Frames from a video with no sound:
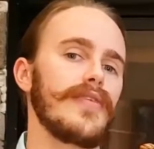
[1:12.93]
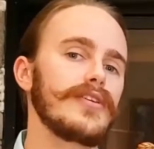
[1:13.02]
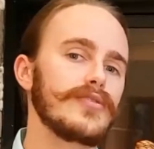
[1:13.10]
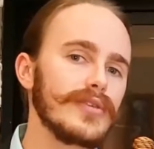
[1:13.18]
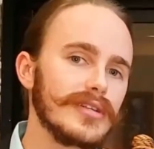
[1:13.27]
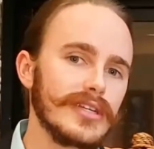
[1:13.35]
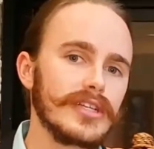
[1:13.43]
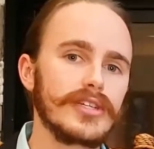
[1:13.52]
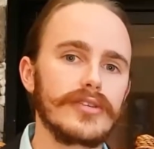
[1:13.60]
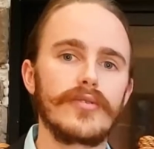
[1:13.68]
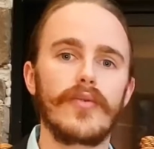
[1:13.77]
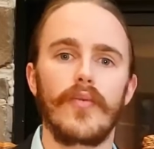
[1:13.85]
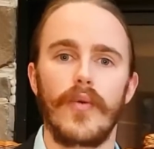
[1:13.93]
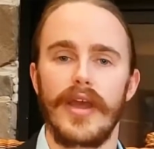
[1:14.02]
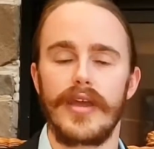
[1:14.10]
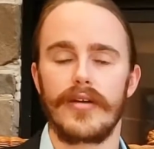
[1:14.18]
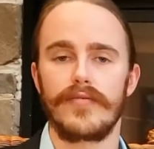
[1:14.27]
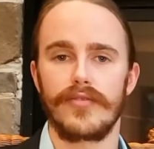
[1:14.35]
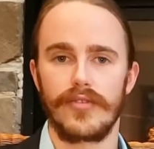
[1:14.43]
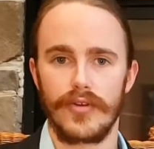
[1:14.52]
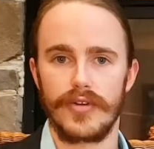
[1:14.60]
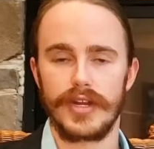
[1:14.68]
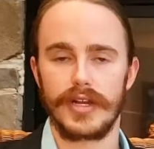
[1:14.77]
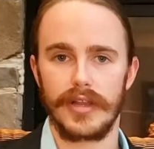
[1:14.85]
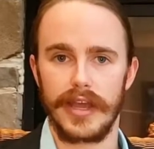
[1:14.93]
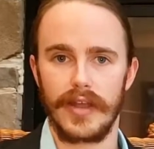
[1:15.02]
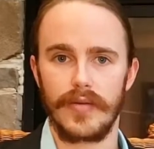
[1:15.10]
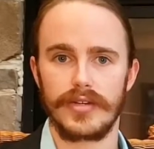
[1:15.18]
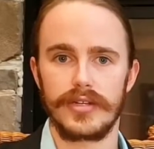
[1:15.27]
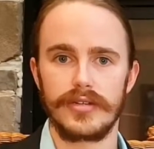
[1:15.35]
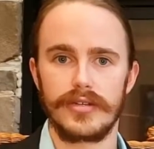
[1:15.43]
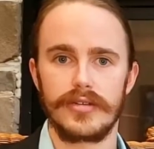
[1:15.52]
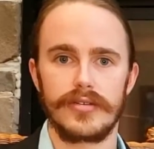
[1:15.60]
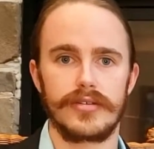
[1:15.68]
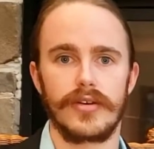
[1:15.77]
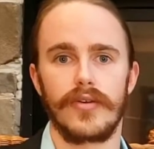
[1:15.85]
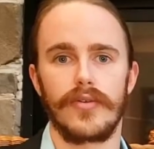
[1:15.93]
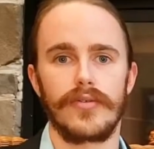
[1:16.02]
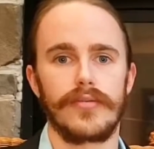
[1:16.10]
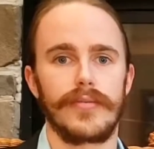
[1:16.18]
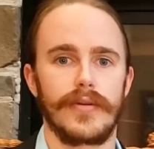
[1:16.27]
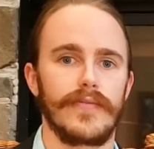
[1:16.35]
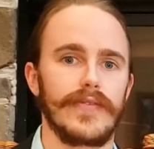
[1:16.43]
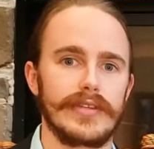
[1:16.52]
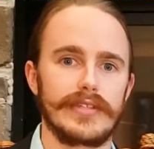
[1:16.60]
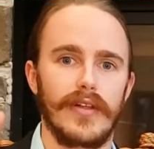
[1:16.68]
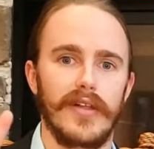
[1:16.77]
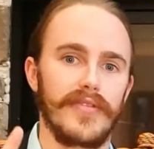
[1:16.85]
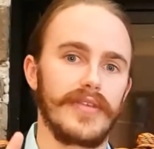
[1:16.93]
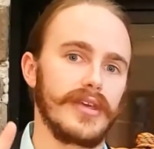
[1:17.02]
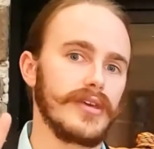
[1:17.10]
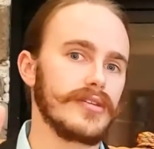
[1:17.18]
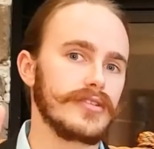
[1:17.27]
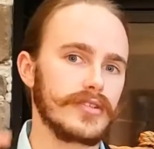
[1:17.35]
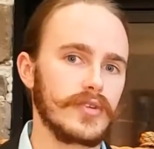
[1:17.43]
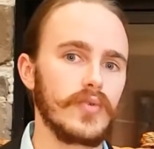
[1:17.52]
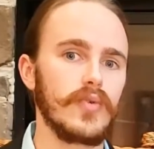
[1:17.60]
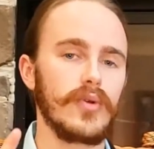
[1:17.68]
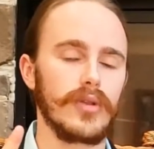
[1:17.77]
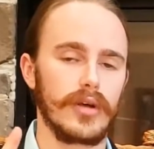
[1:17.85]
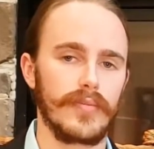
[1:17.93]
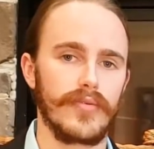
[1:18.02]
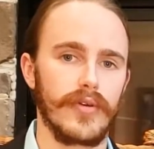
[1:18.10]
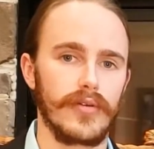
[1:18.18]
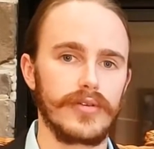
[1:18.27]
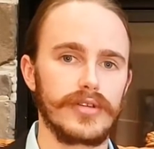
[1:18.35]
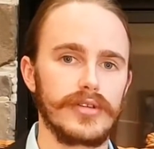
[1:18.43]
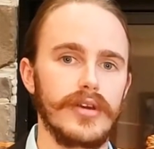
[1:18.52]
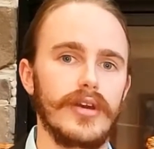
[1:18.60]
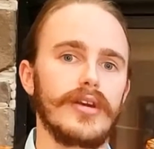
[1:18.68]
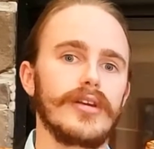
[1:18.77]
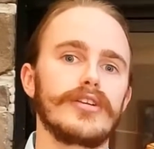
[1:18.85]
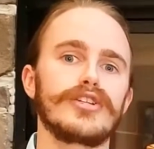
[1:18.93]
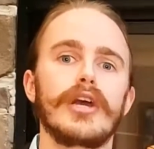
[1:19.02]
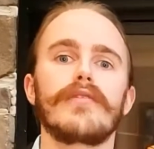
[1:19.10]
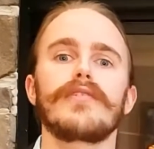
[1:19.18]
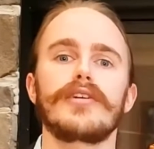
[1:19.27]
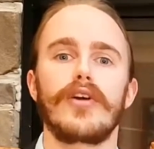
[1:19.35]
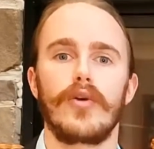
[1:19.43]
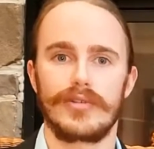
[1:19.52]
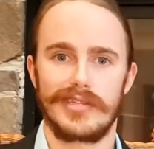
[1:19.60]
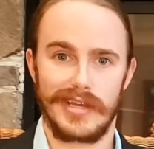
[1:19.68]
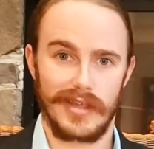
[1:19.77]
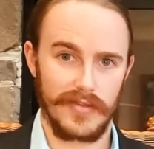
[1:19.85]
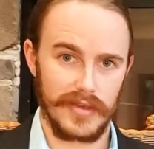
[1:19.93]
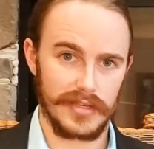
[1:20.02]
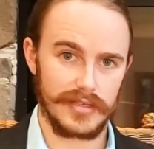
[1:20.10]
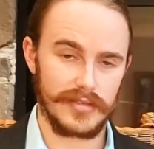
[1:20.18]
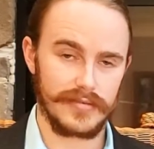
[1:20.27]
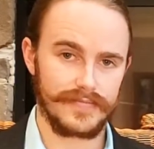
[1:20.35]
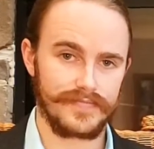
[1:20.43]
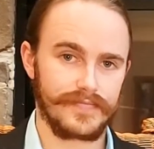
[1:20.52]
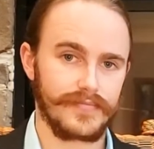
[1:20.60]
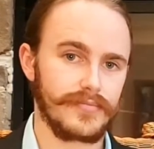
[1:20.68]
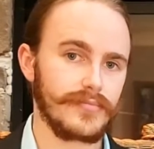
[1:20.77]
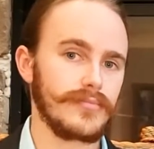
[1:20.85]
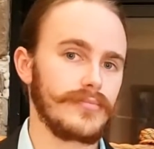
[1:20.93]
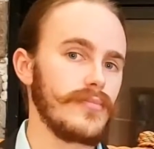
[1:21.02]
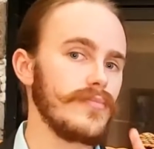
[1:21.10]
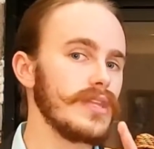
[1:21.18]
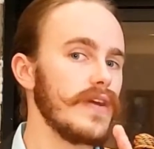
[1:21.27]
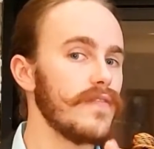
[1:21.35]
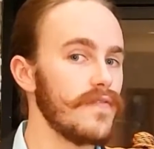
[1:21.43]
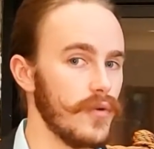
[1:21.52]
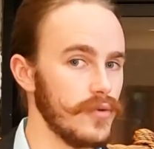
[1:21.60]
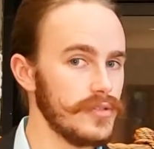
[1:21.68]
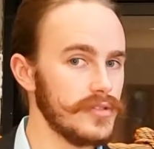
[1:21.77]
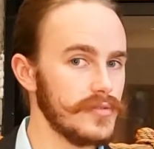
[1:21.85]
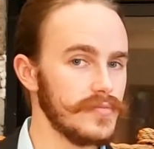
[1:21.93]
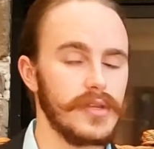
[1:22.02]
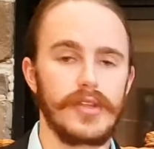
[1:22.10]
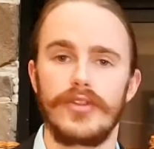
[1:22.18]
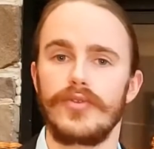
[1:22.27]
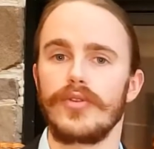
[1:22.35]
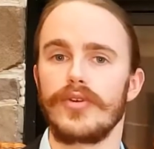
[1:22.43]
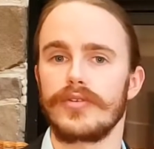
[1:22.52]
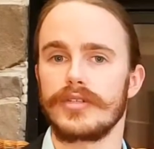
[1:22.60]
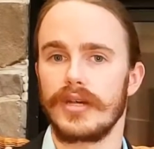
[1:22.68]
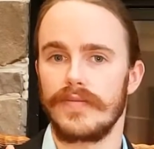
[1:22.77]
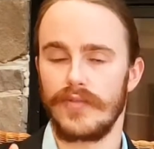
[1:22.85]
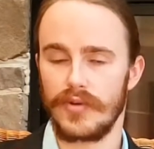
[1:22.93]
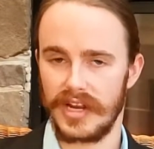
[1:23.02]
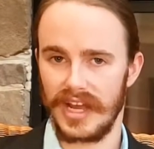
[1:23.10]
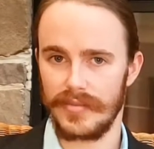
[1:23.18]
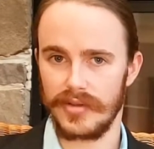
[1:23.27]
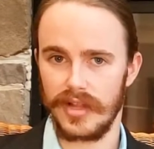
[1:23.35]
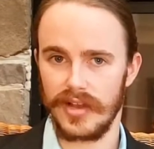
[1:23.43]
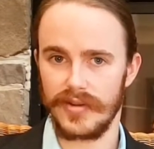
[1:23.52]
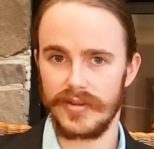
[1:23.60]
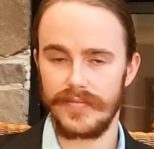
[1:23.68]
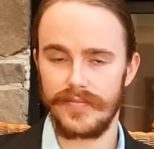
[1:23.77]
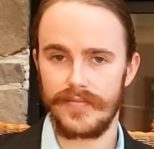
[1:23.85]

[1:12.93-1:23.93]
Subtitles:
The traditional way of learning languages, so let's call it the school approach, generally goes like this. First, you learn some vocabulary.